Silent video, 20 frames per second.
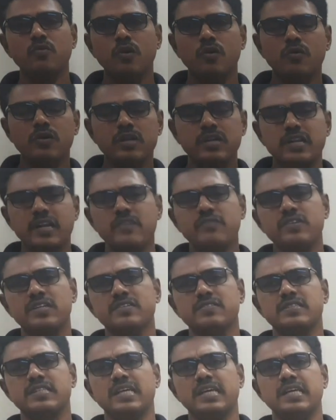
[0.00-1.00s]
overdraft
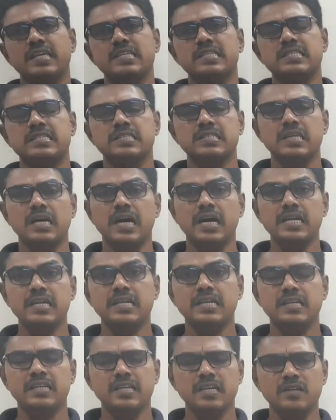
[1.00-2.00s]
is the
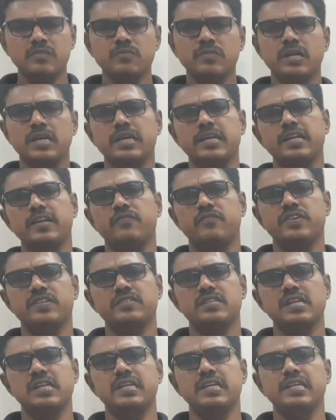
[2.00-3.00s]
short-term credit
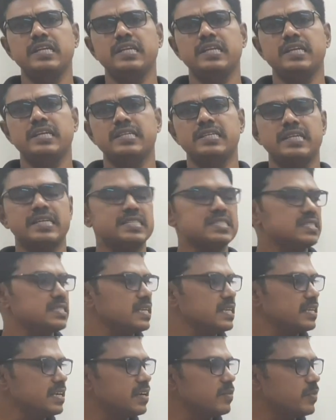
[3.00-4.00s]
facility
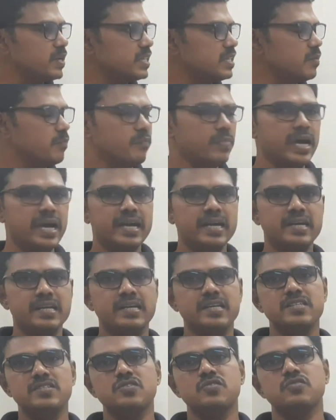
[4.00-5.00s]
extended by the
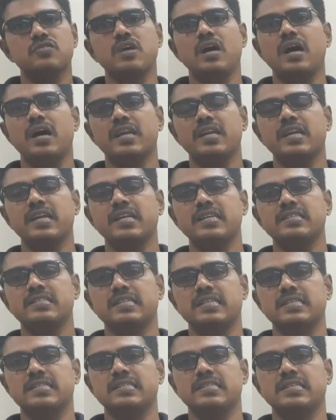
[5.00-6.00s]
bankers to the
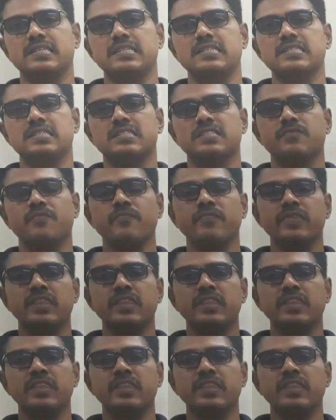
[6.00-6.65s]
organizations